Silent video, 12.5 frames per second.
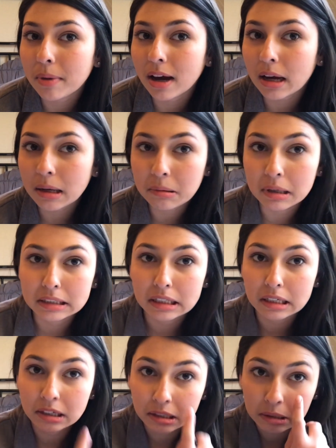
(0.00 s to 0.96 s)
to my eye right
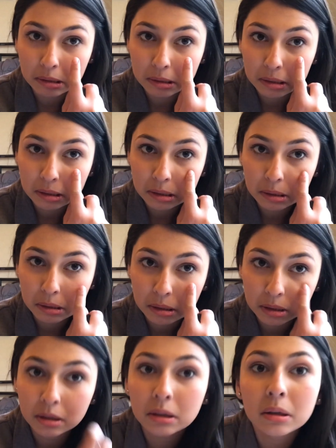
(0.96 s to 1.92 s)

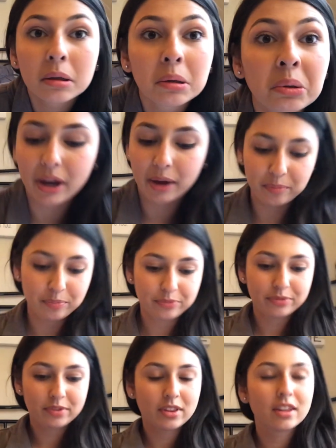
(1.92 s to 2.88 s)
there? Okay.
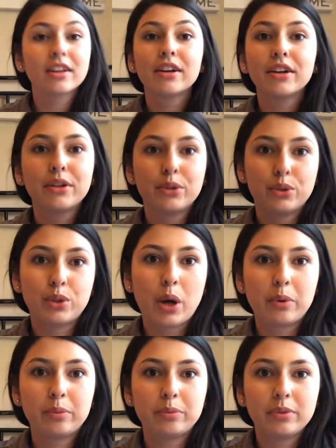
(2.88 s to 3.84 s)

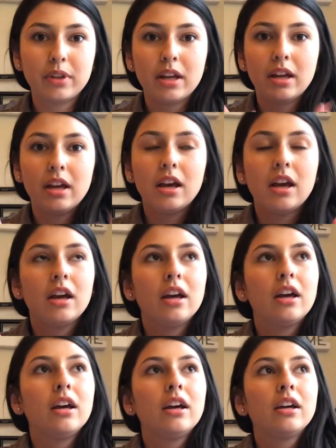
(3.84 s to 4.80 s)
So,
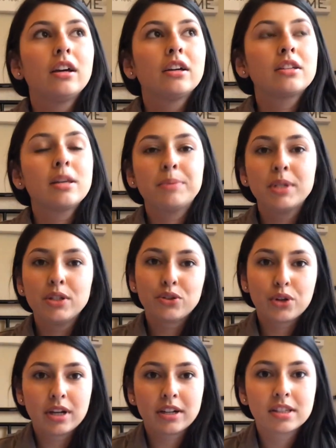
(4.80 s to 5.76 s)
tips and
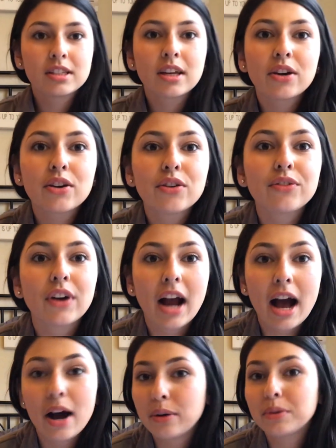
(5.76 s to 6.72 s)
tricks for
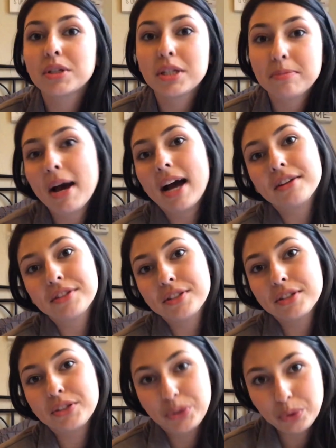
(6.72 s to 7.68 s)
how to
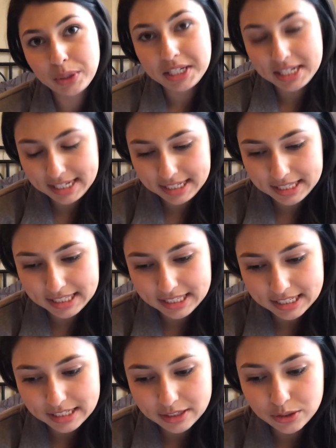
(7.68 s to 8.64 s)
pass your TEAS.
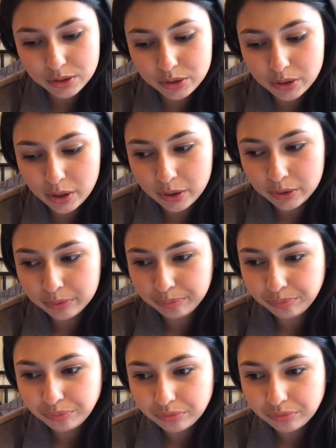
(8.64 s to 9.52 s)
So,